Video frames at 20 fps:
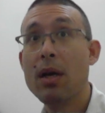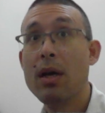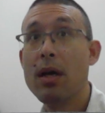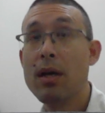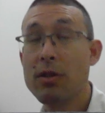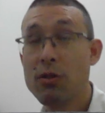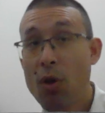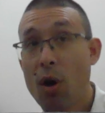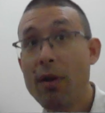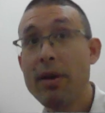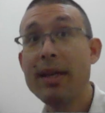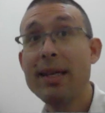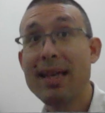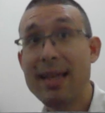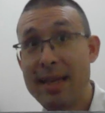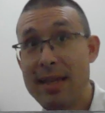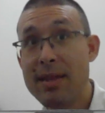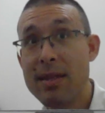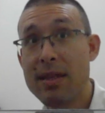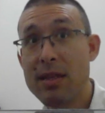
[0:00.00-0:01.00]

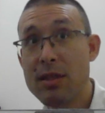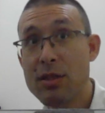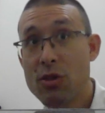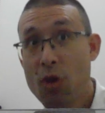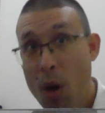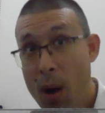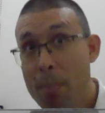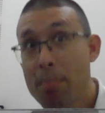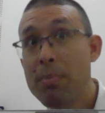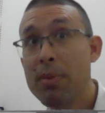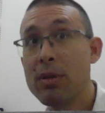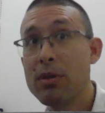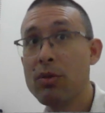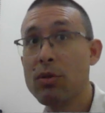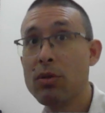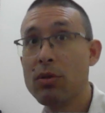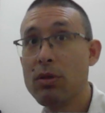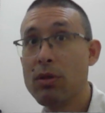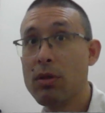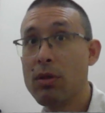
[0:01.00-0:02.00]
tonic in the top
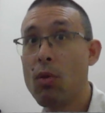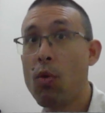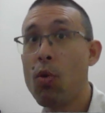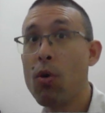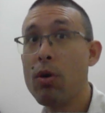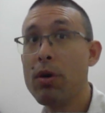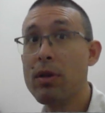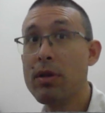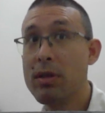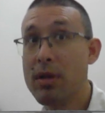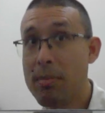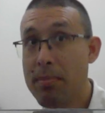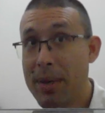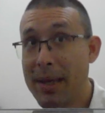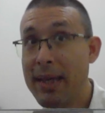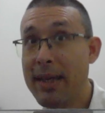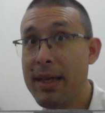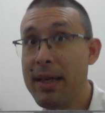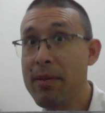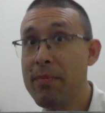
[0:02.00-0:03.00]
or the
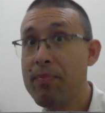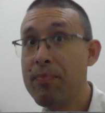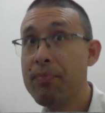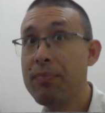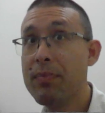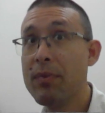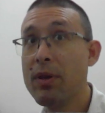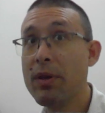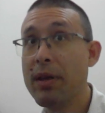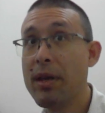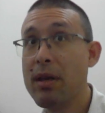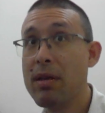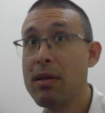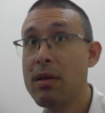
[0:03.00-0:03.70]
pinky, okay?